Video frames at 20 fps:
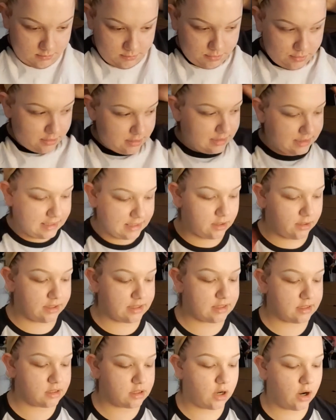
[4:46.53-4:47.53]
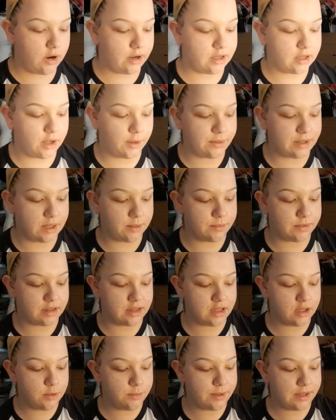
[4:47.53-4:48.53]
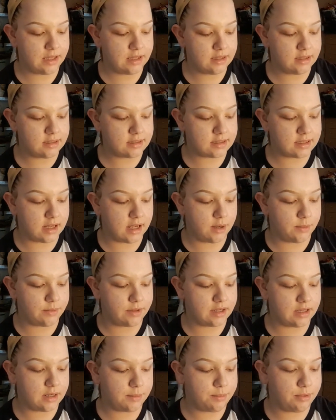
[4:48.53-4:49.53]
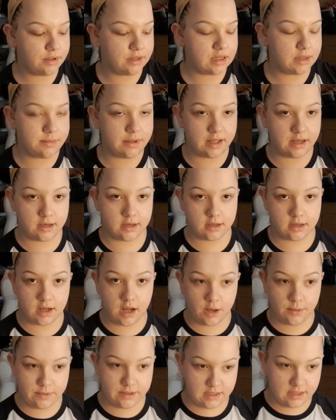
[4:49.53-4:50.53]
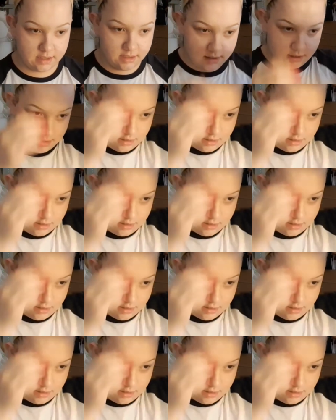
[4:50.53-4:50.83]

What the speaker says: Pulling it nice and tight, going in with U-pins. And we're going to put them in, going